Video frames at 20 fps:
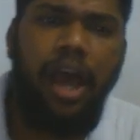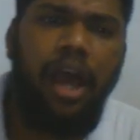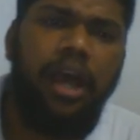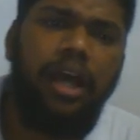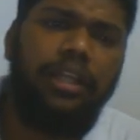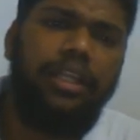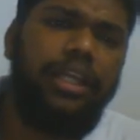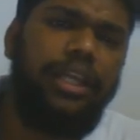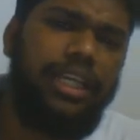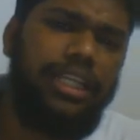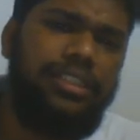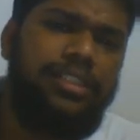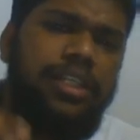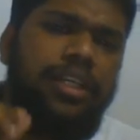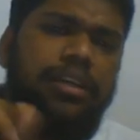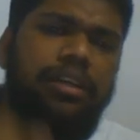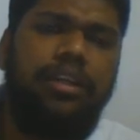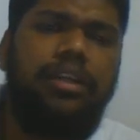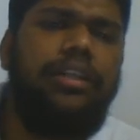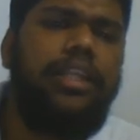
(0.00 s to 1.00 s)
The
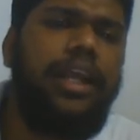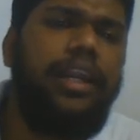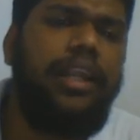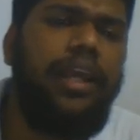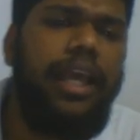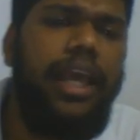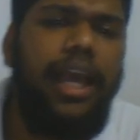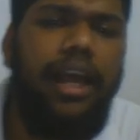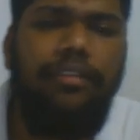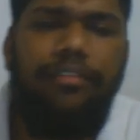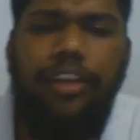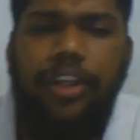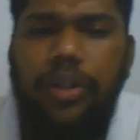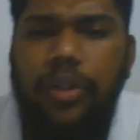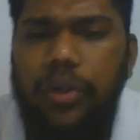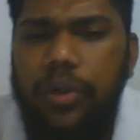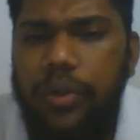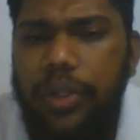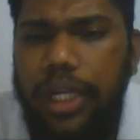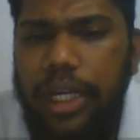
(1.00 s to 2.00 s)
reason that I have
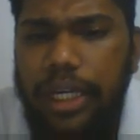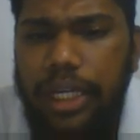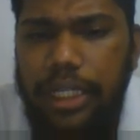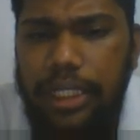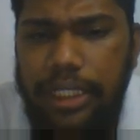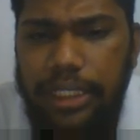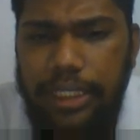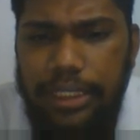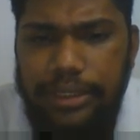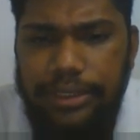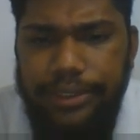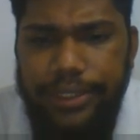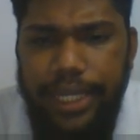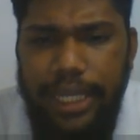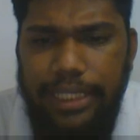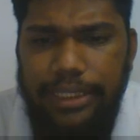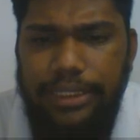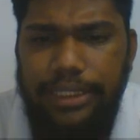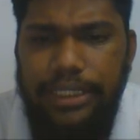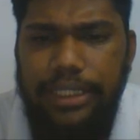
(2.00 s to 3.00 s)
included this
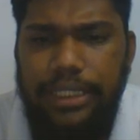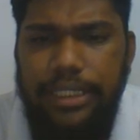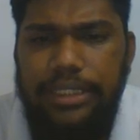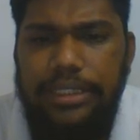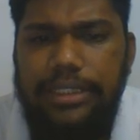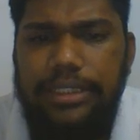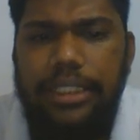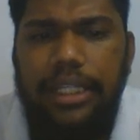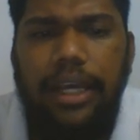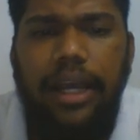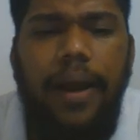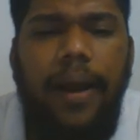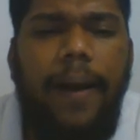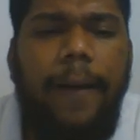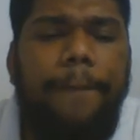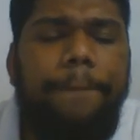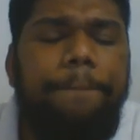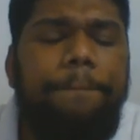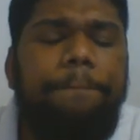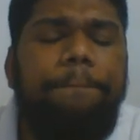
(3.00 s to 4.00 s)
reaction is
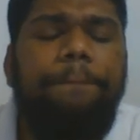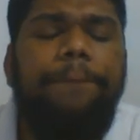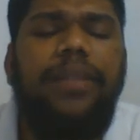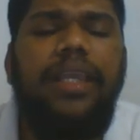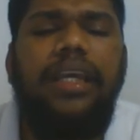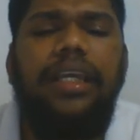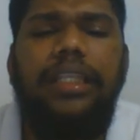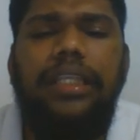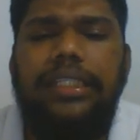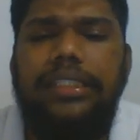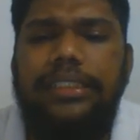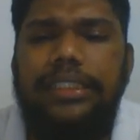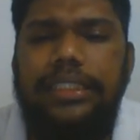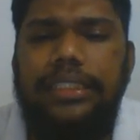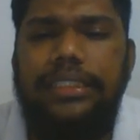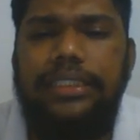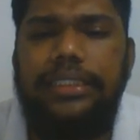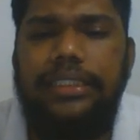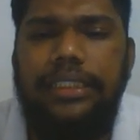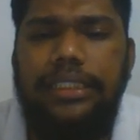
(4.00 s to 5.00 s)
this
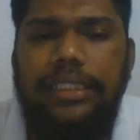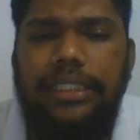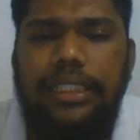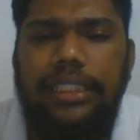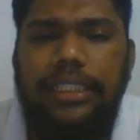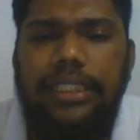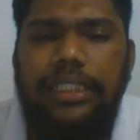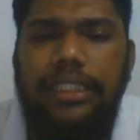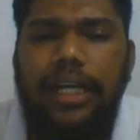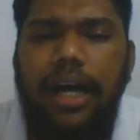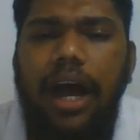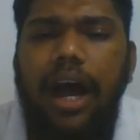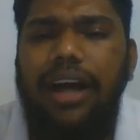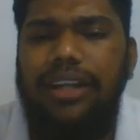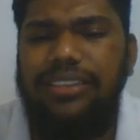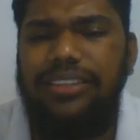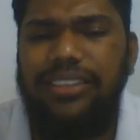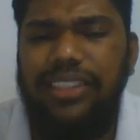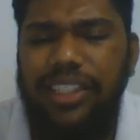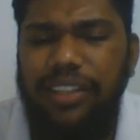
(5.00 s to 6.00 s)
is
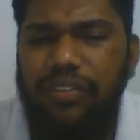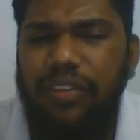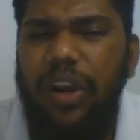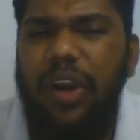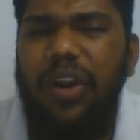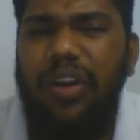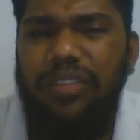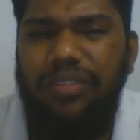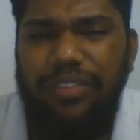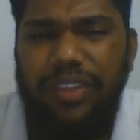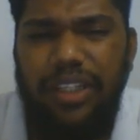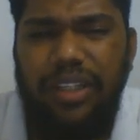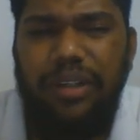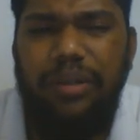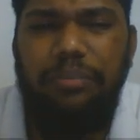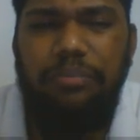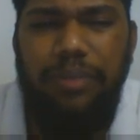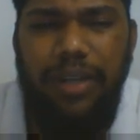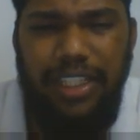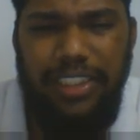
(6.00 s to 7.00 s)
asked in one of
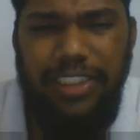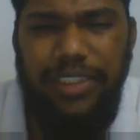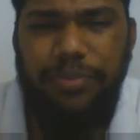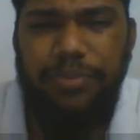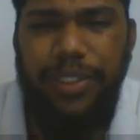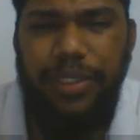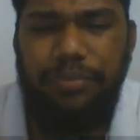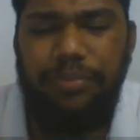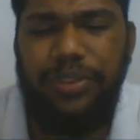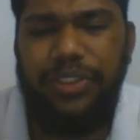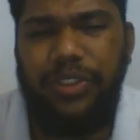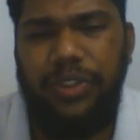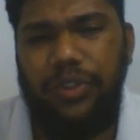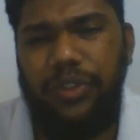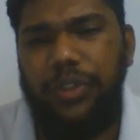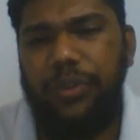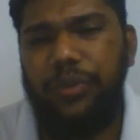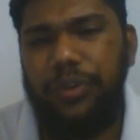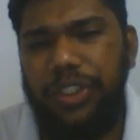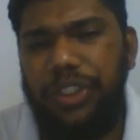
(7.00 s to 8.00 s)
the past papers, so
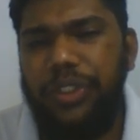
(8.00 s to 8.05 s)
you need